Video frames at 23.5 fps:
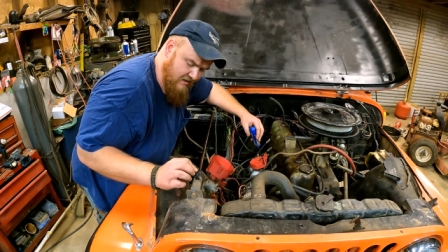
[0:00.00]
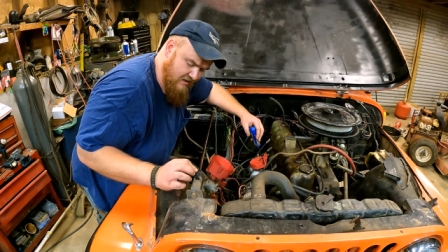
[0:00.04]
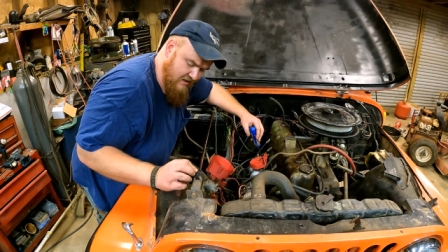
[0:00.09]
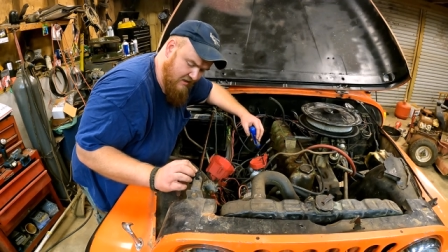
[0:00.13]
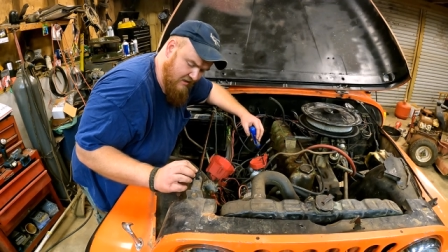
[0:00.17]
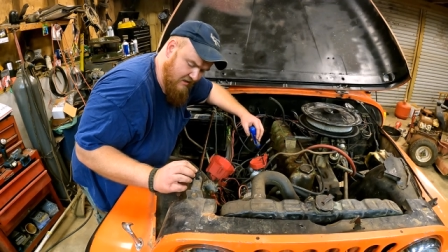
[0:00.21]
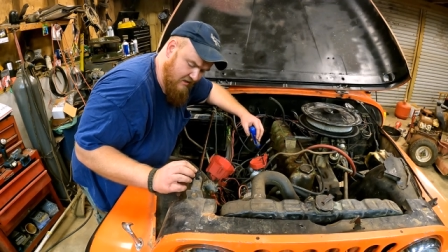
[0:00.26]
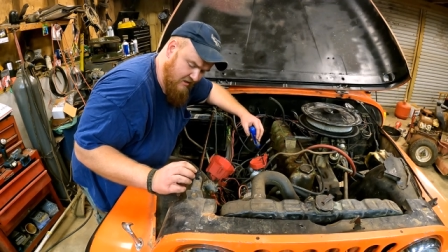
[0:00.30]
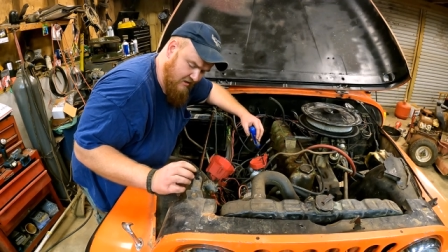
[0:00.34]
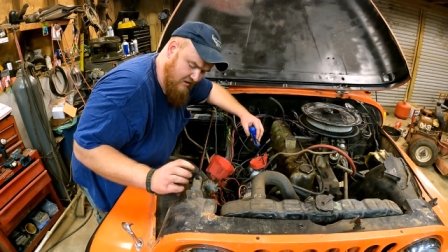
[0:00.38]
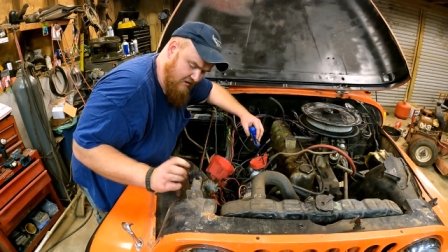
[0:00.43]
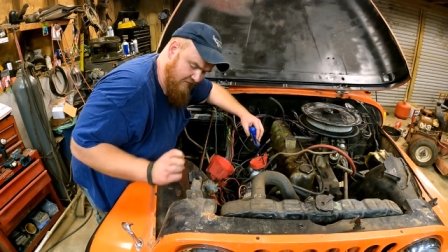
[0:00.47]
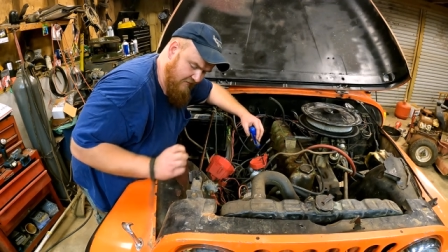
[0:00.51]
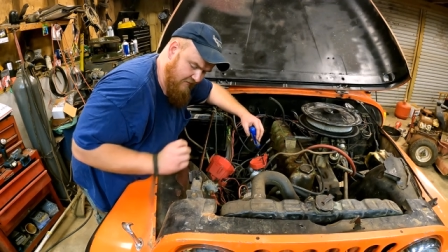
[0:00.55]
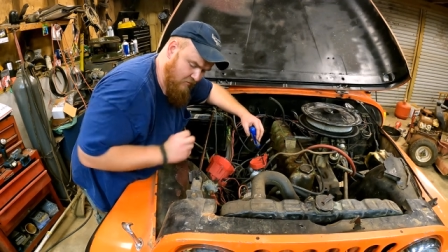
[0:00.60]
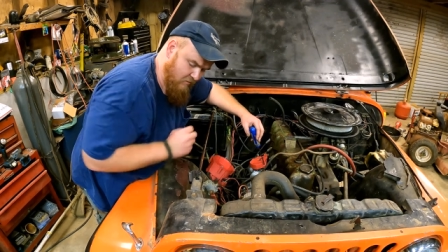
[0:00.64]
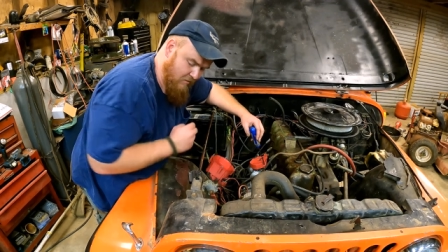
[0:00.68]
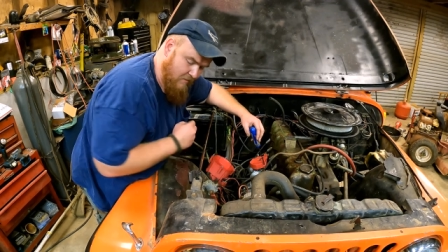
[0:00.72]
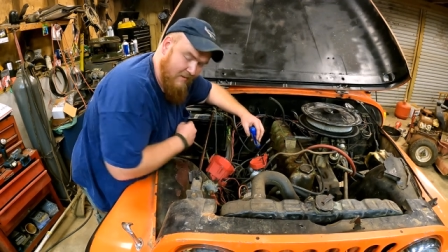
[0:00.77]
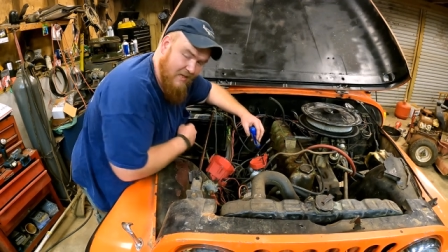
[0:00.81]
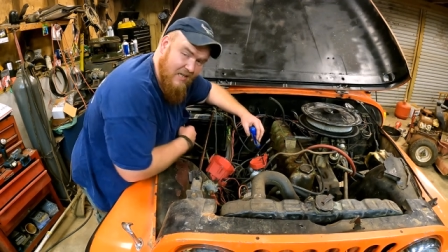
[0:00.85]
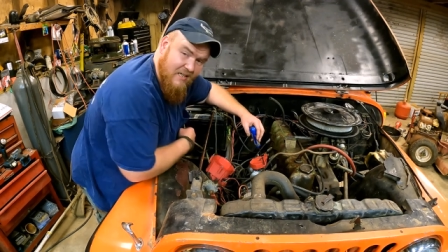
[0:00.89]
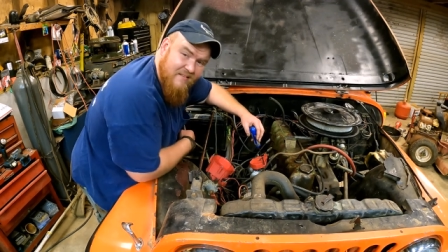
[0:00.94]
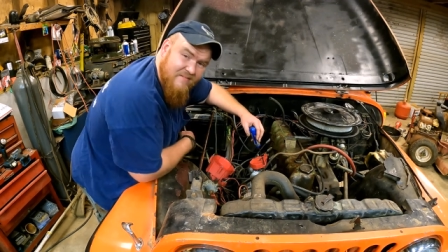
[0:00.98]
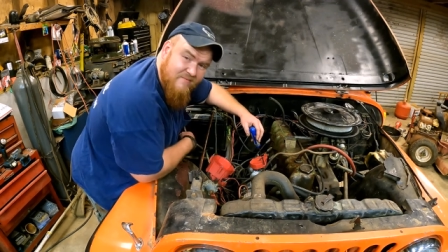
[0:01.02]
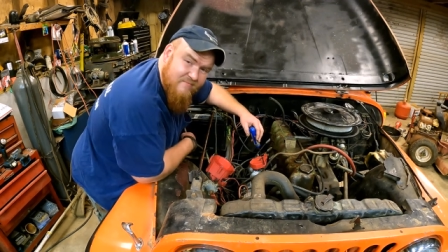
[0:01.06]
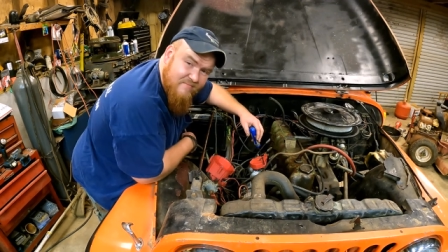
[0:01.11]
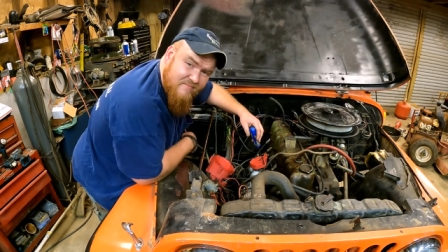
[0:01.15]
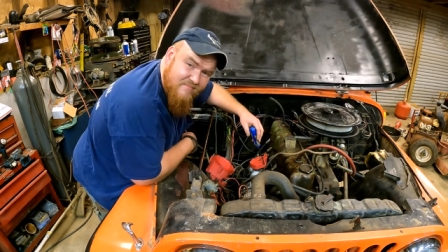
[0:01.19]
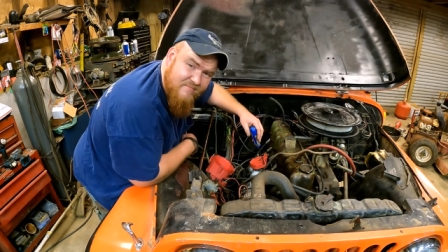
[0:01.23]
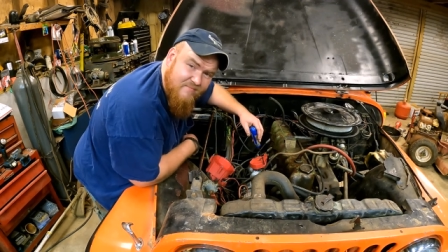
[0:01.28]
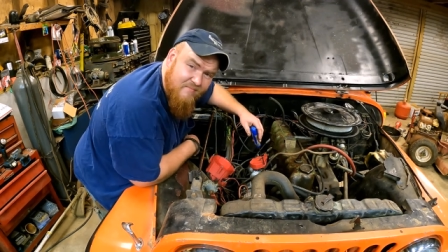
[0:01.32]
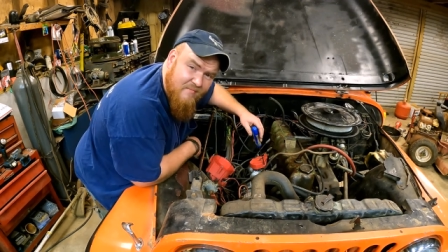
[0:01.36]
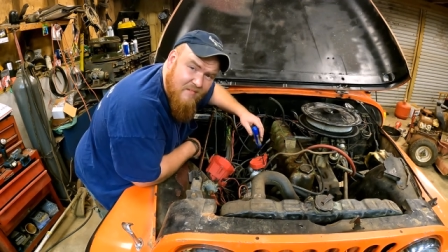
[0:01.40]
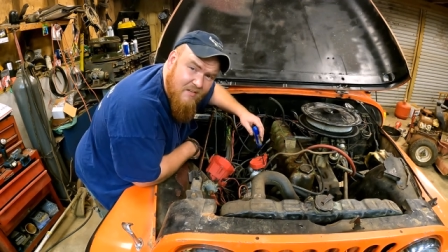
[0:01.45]
nicely for me.
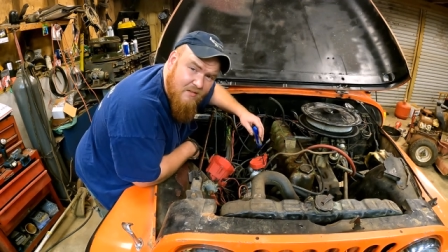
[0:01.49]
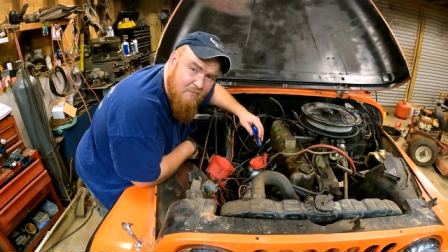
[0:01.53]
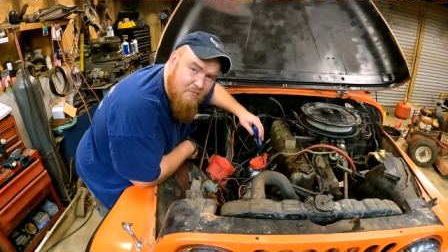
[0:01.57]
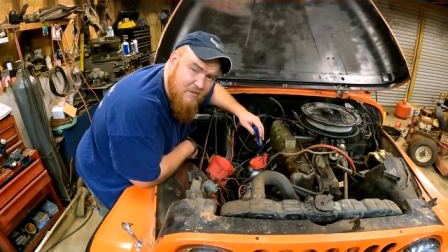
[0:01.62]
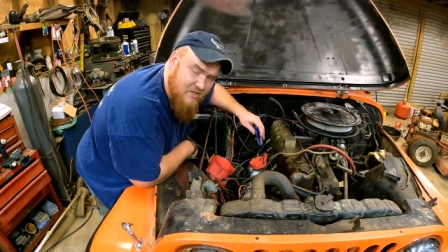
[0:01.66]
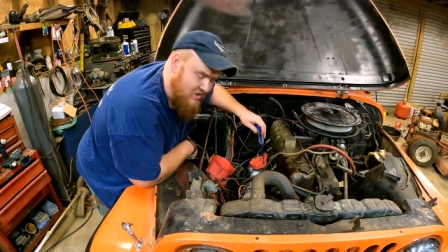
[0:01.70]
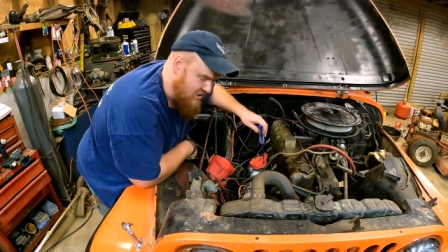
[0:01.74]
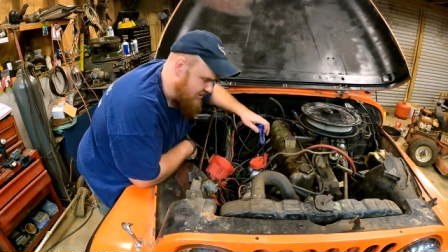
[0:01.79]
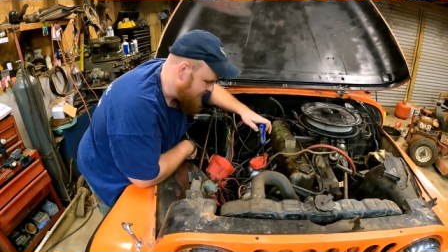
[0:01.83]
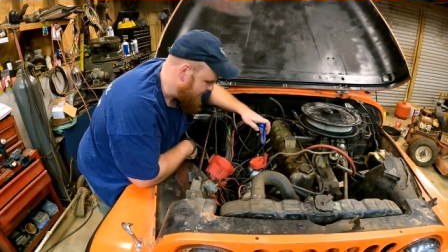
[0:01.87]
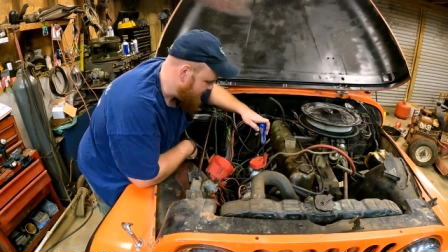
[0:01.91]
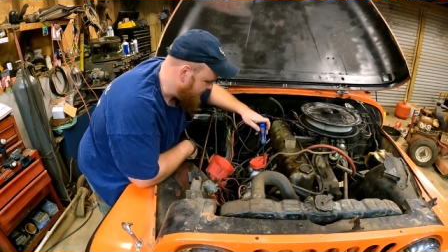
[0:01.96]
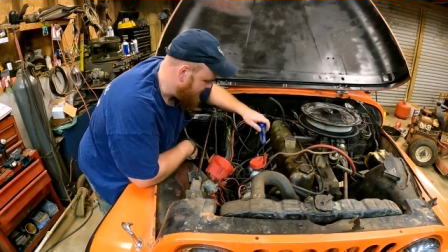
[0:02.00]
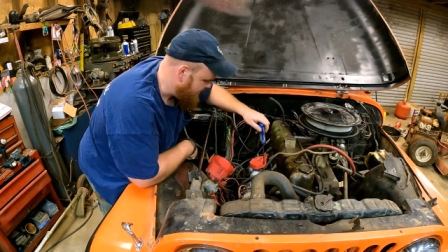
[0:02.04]
Which is